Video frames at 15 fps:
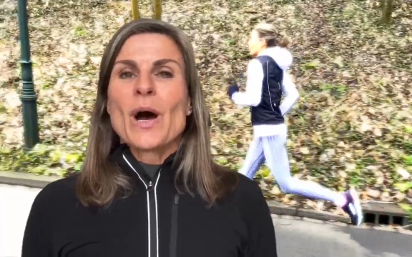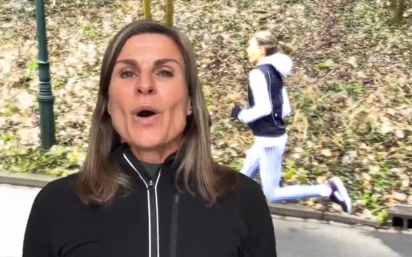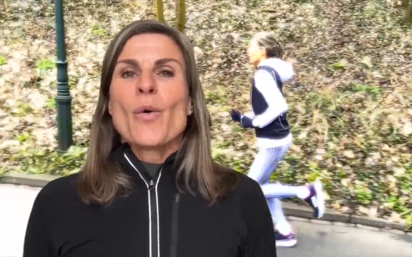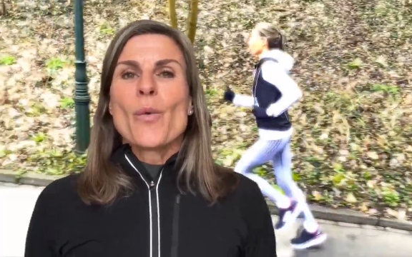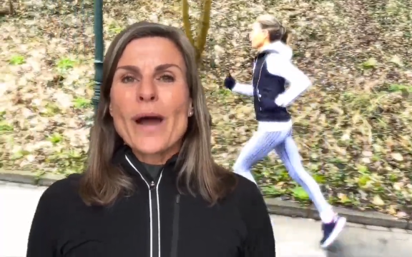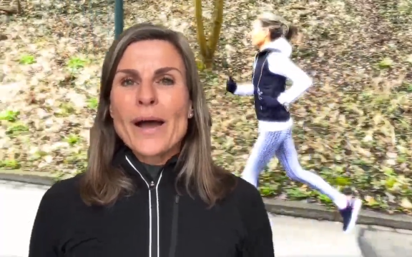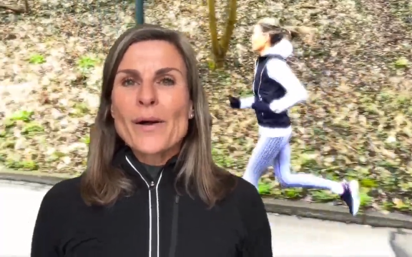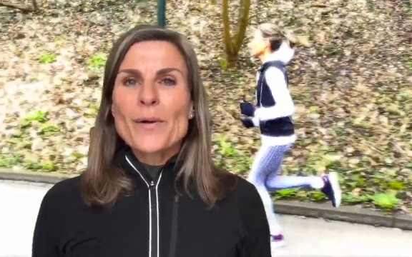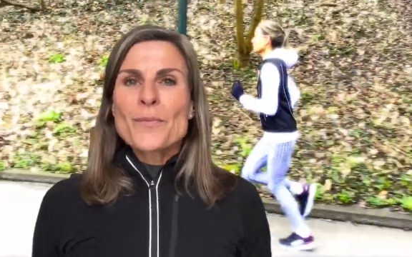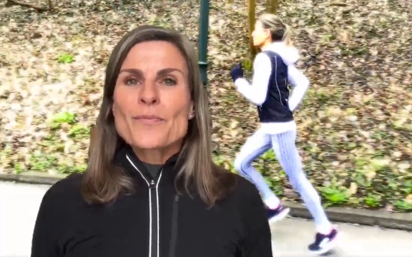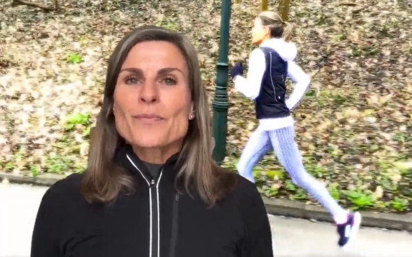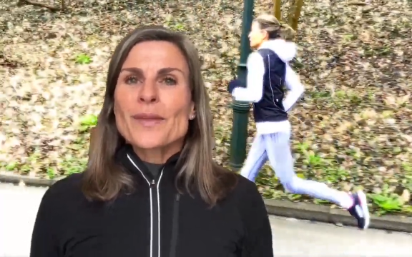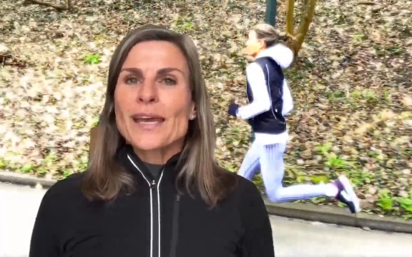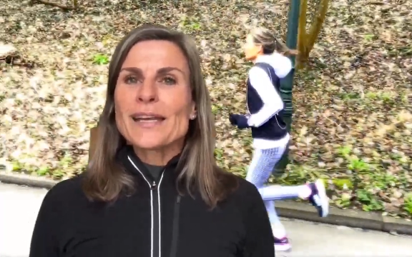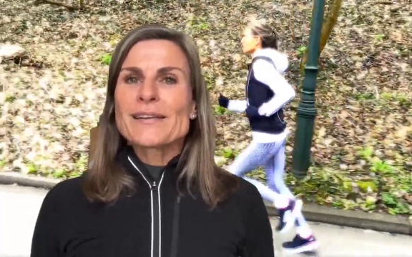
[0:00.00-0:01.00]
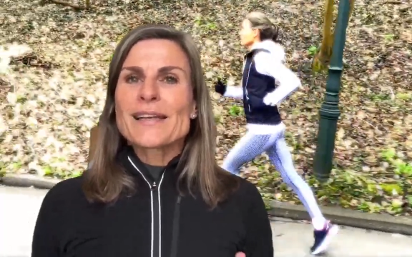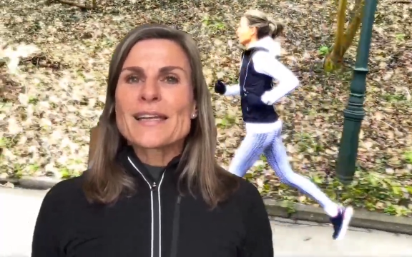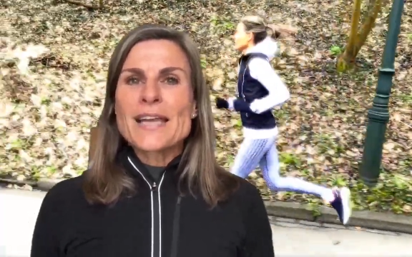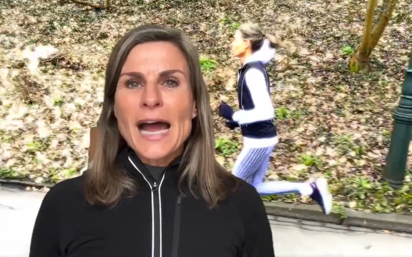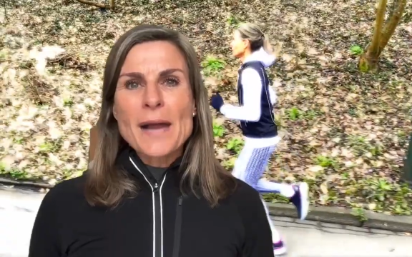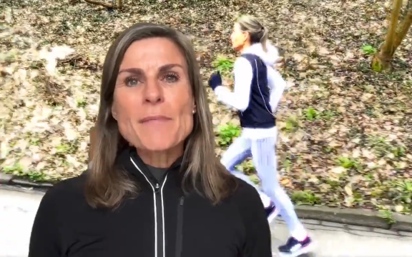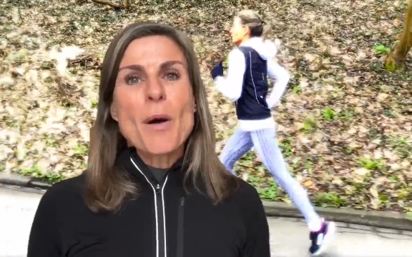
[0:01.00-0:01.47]
Well, in the
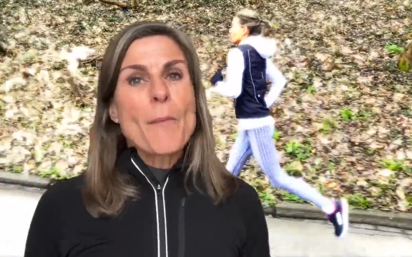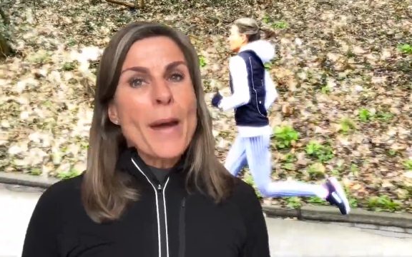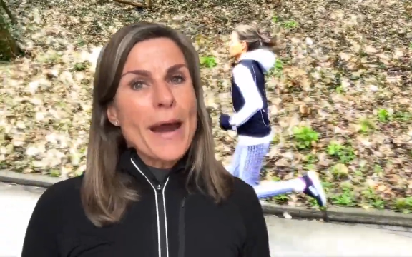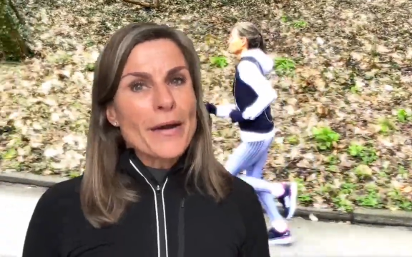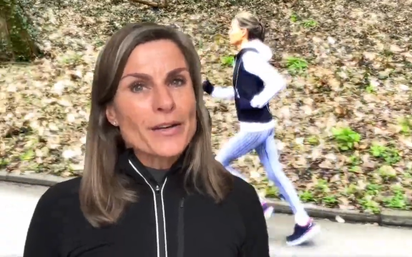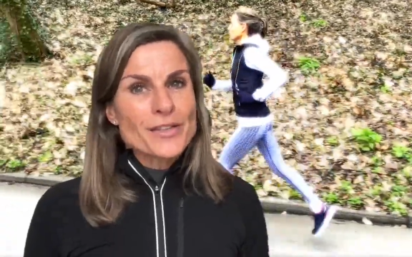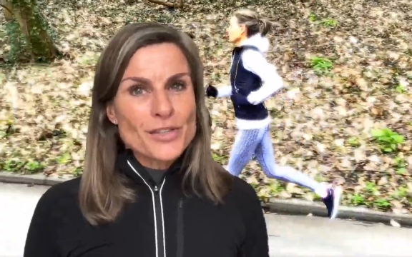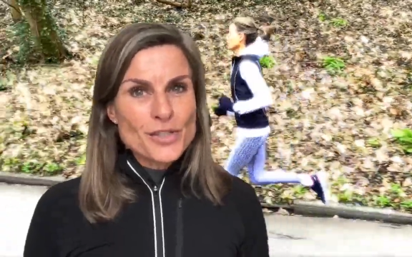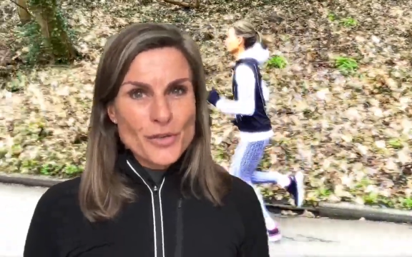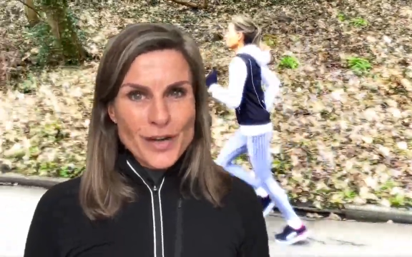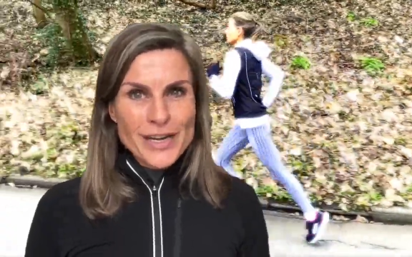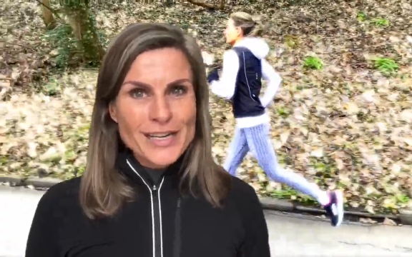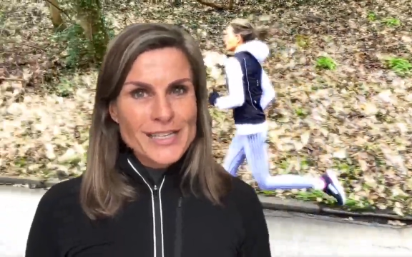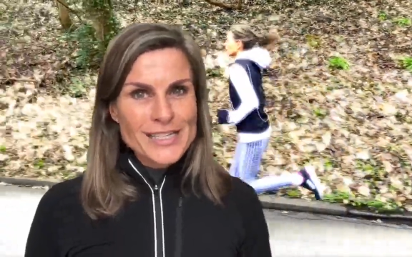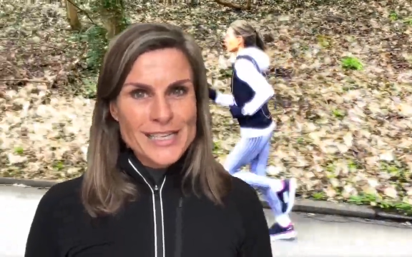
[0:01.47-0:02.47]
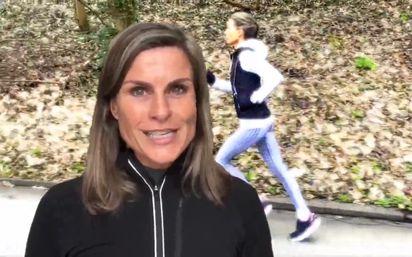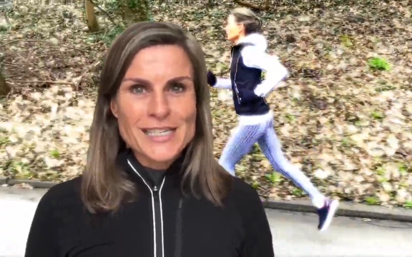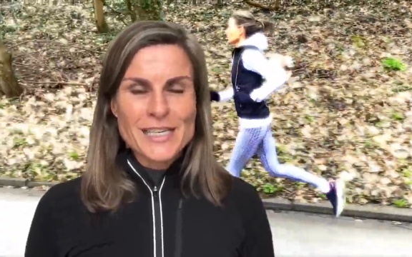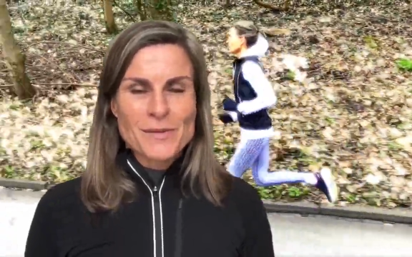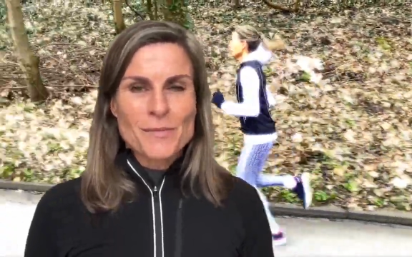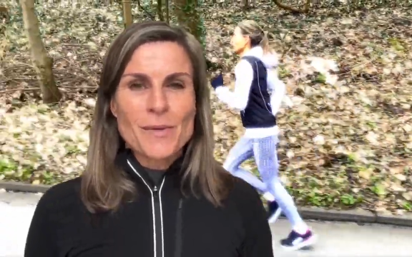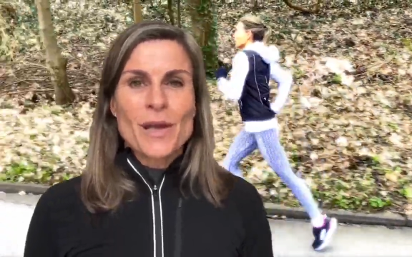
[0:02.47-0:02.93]
9 mile marathon training
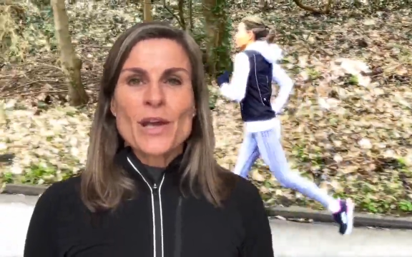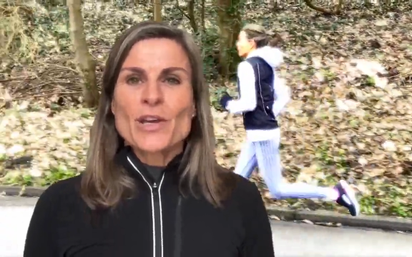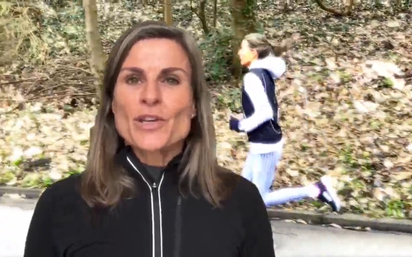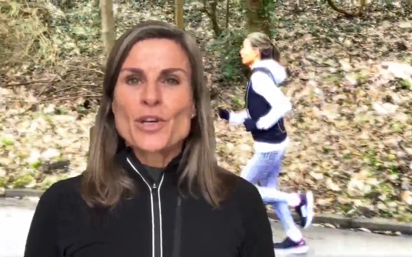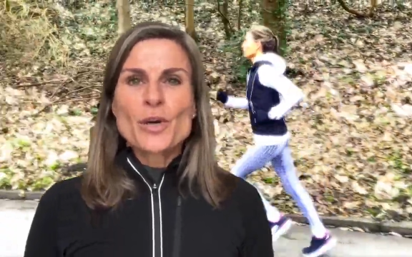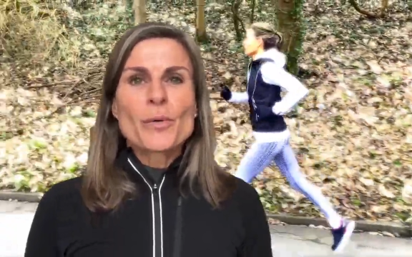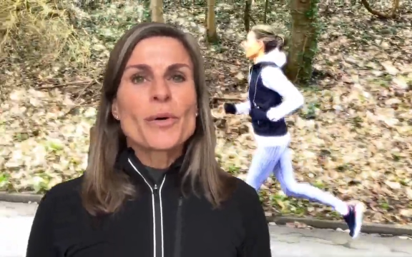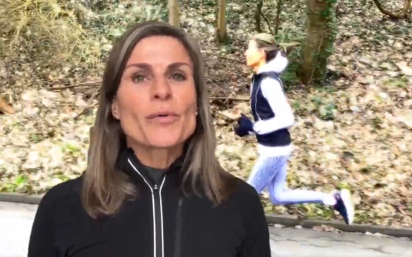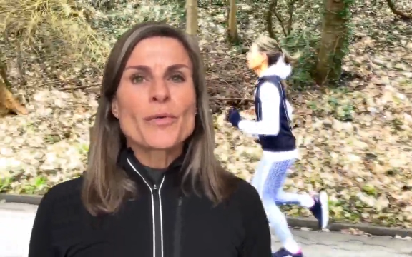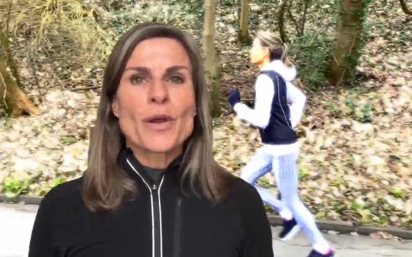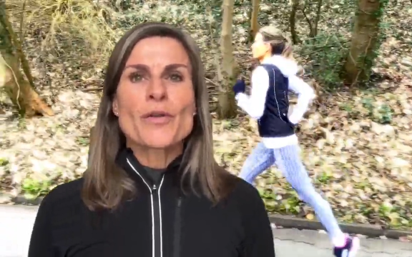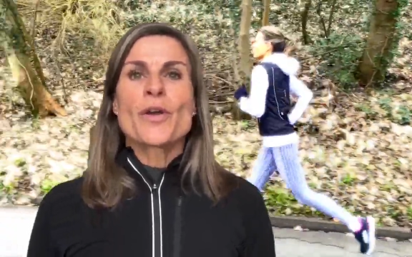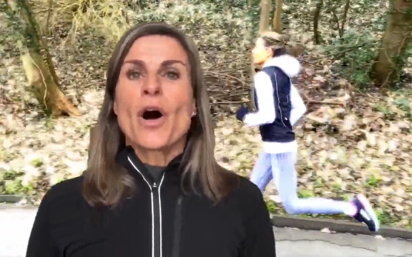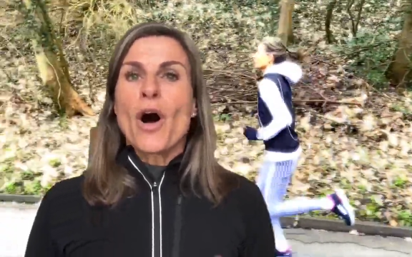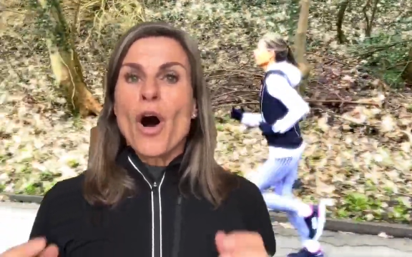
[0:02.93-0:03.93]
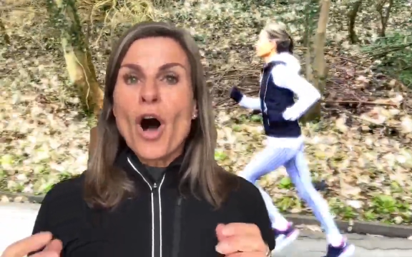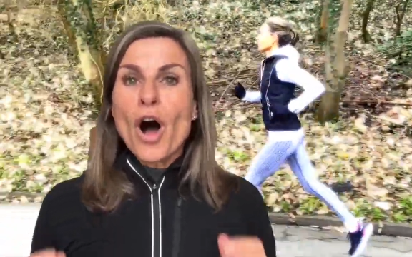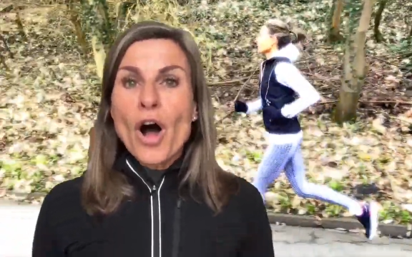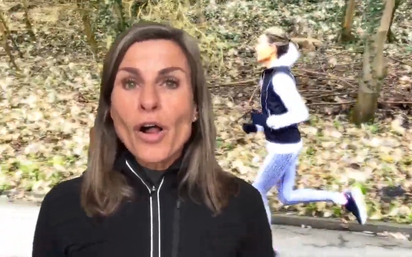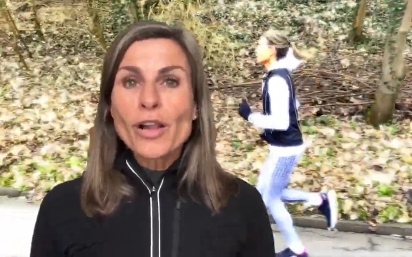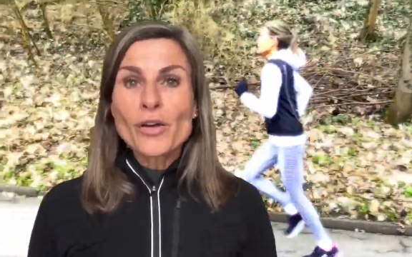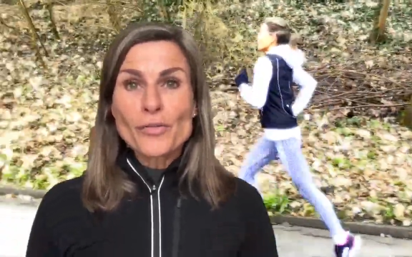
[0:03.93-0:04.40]
system, you will run
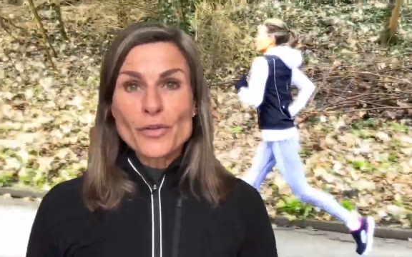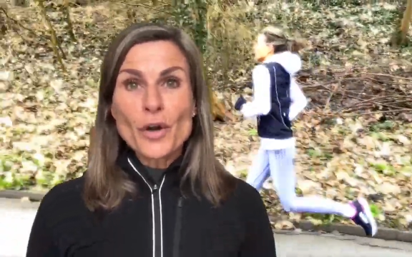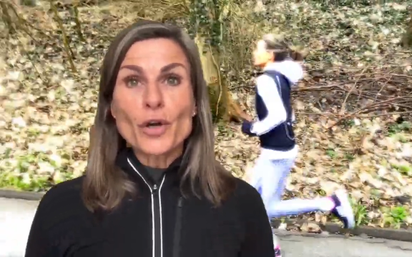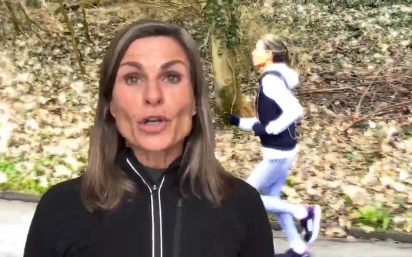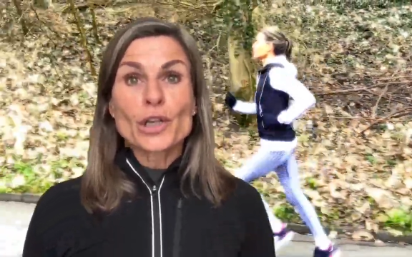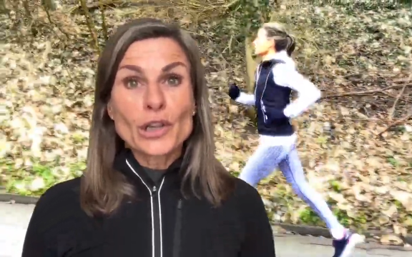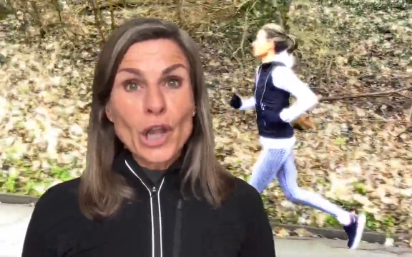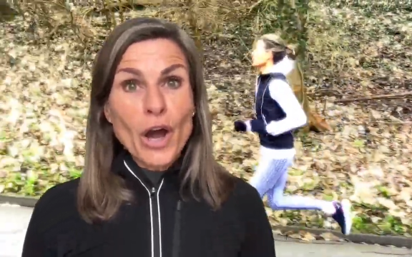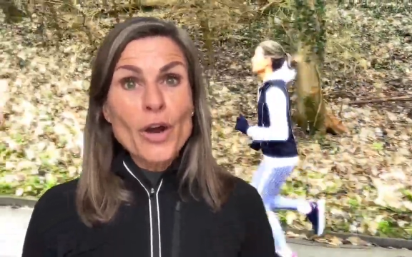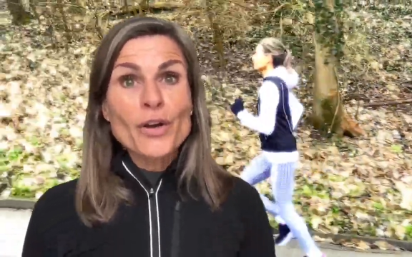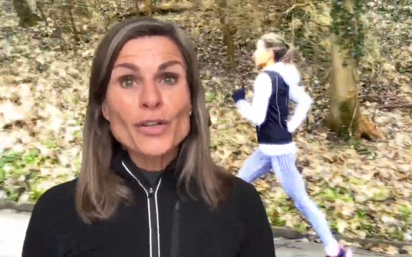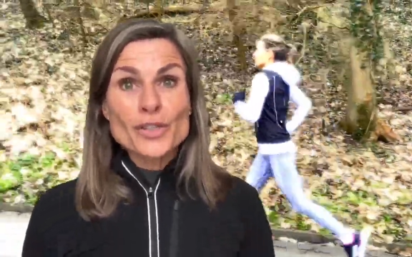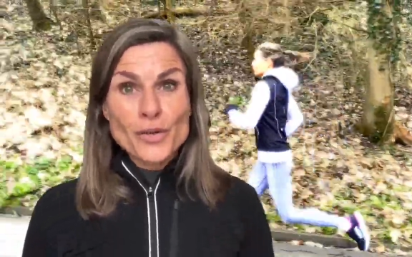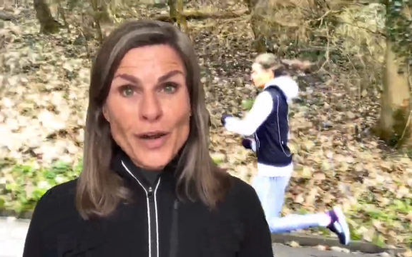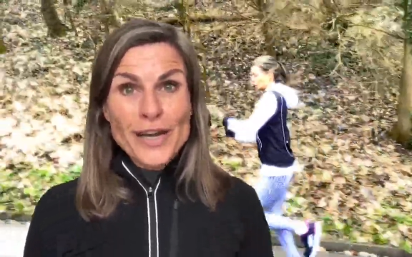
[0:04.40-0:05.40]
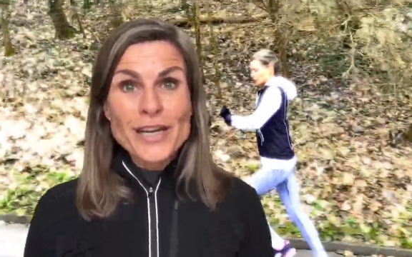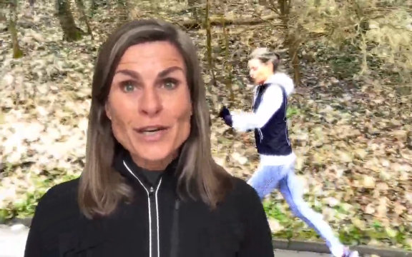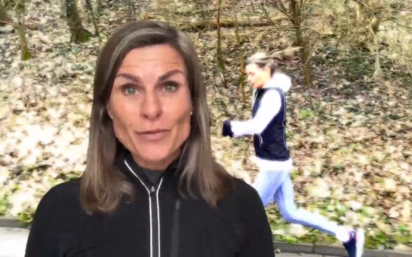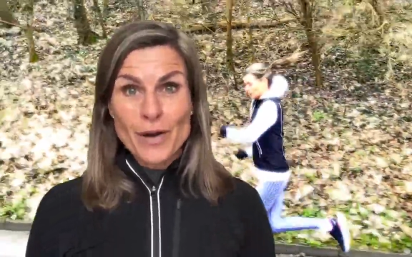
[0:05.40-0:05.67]
all of your long training